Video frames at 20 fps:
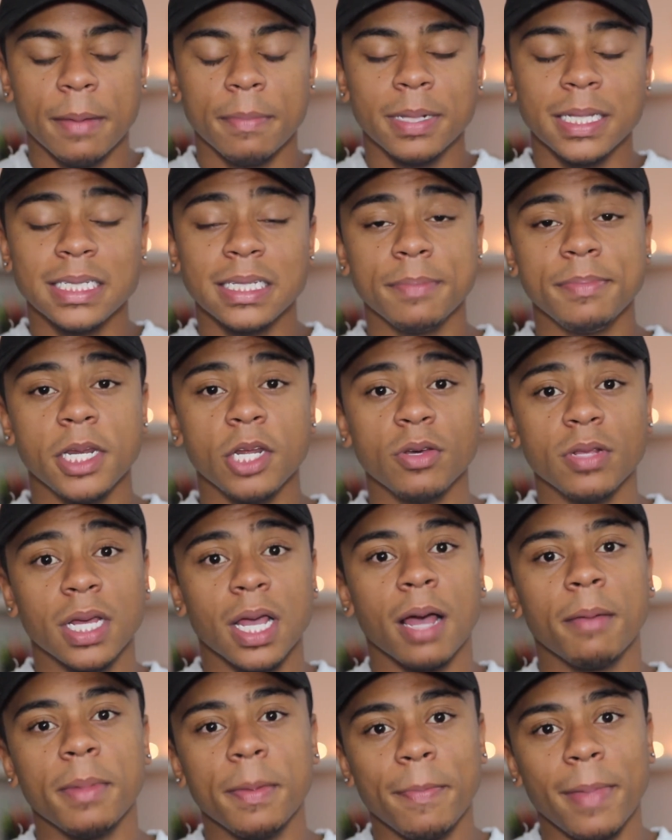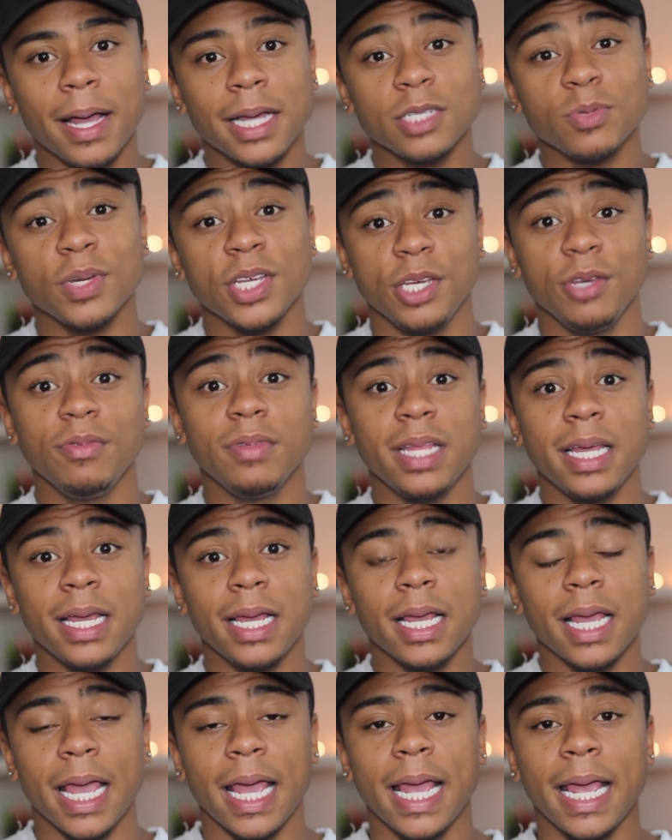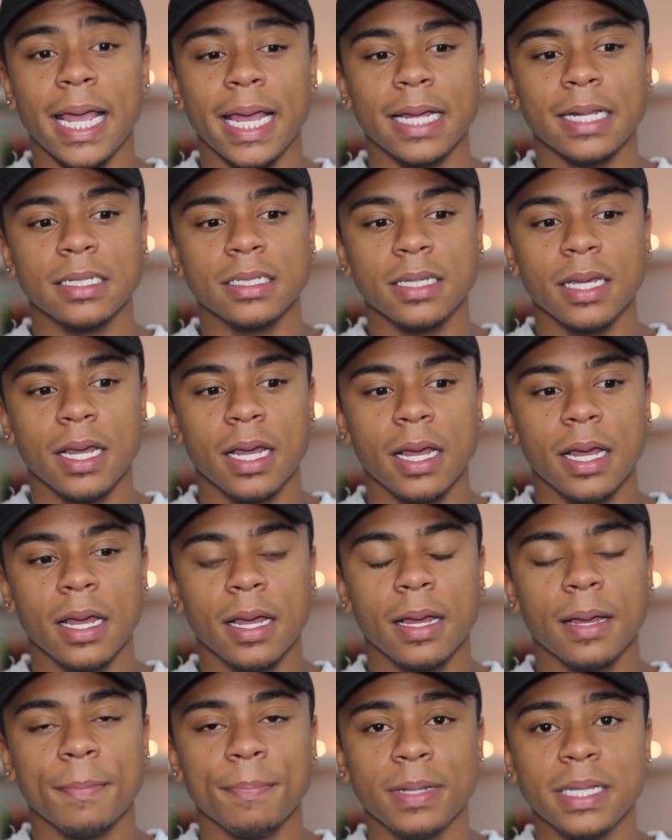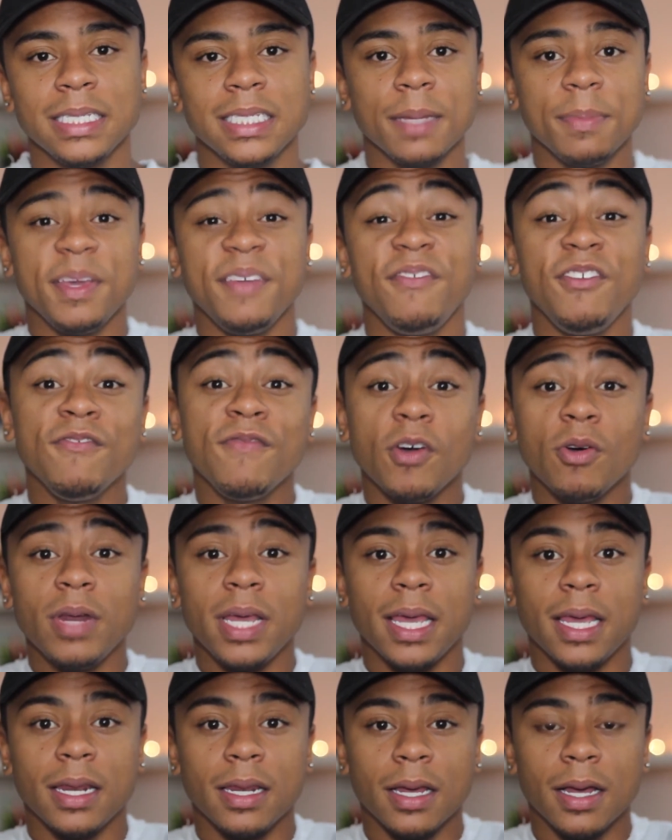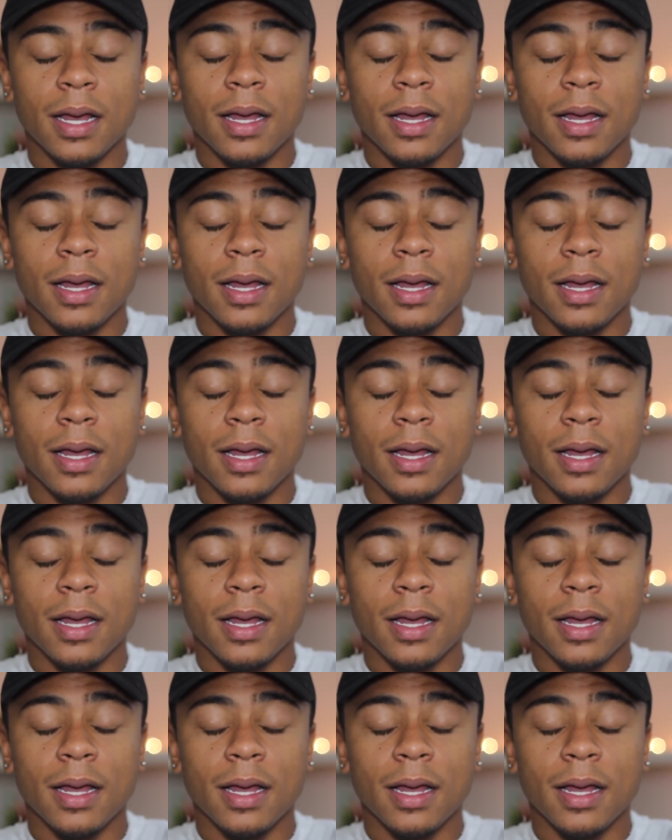Please let me know in the comment box what you think, and please tell me if you voted.